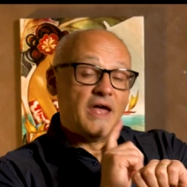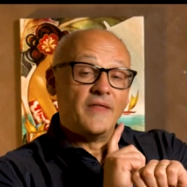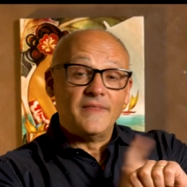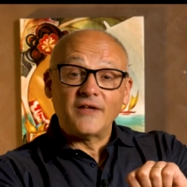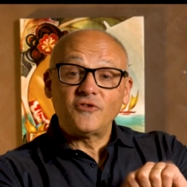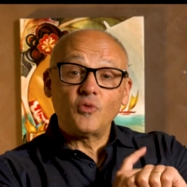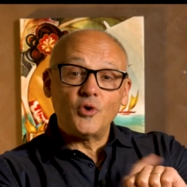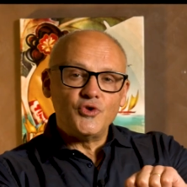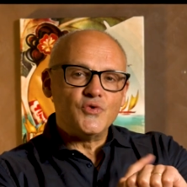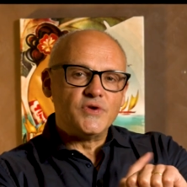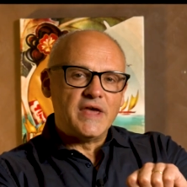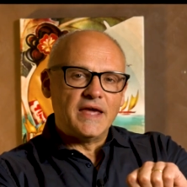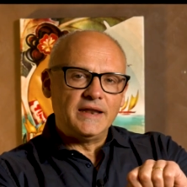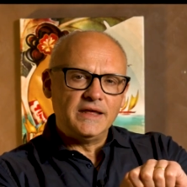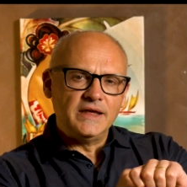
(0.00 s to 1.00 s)
And that's what you
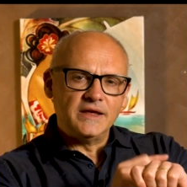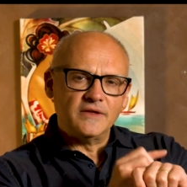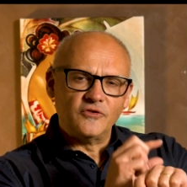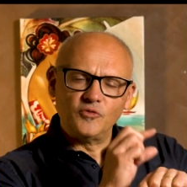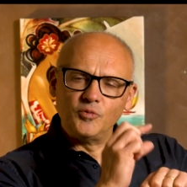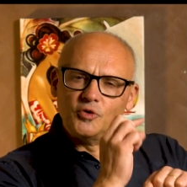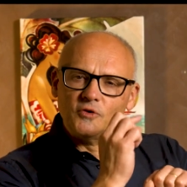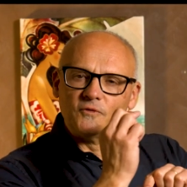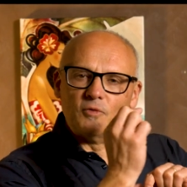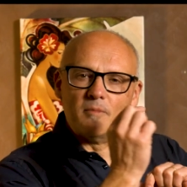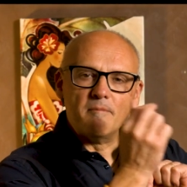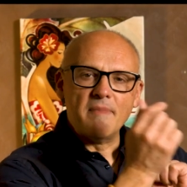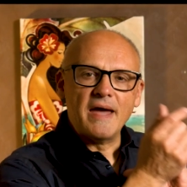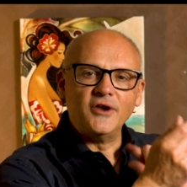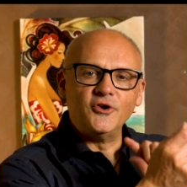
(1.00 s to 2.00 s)
get here, this beautiful
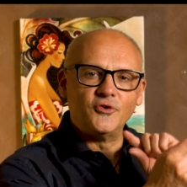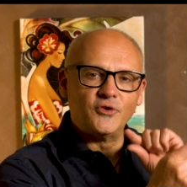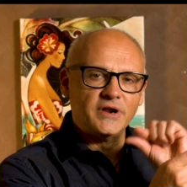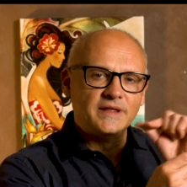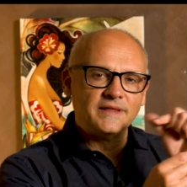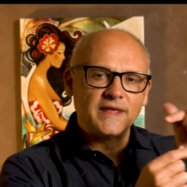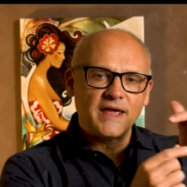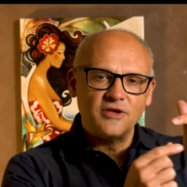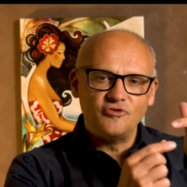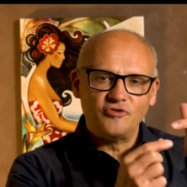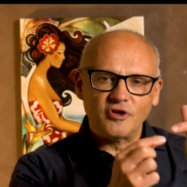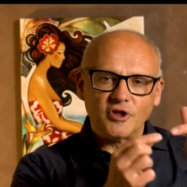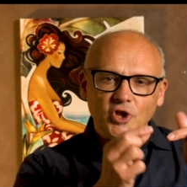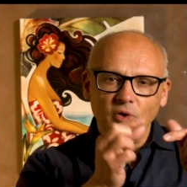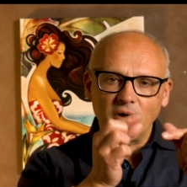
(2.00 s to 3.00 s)
mandarin and
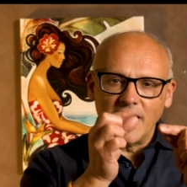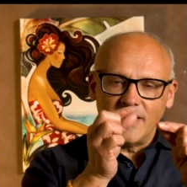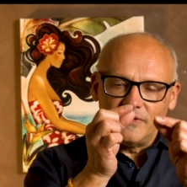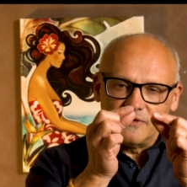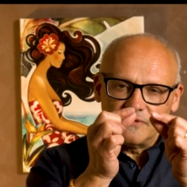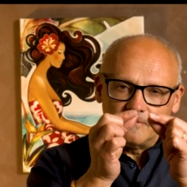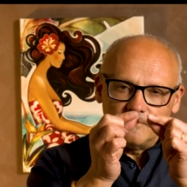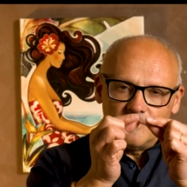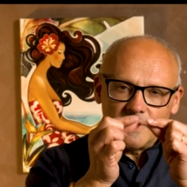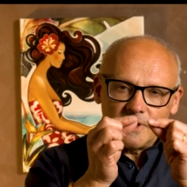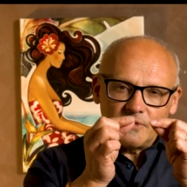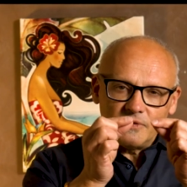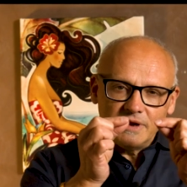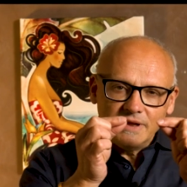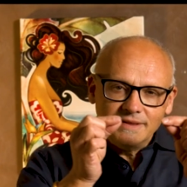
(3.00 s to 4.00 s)
tangelo, and this
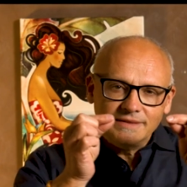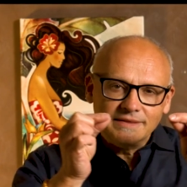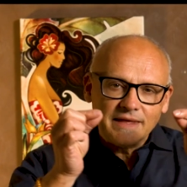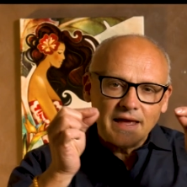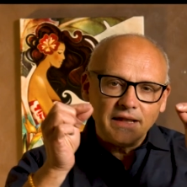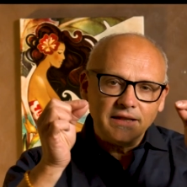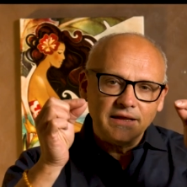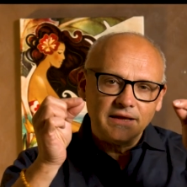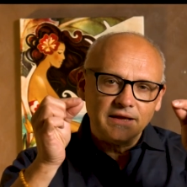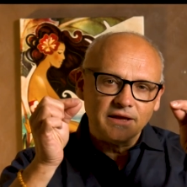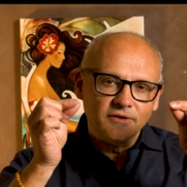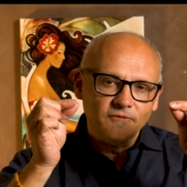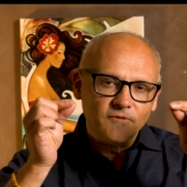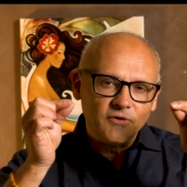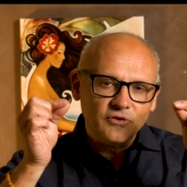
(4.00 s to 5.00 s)
very
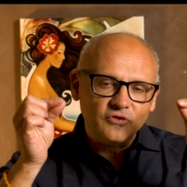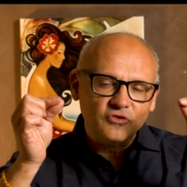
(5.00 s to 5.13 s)
delicate, very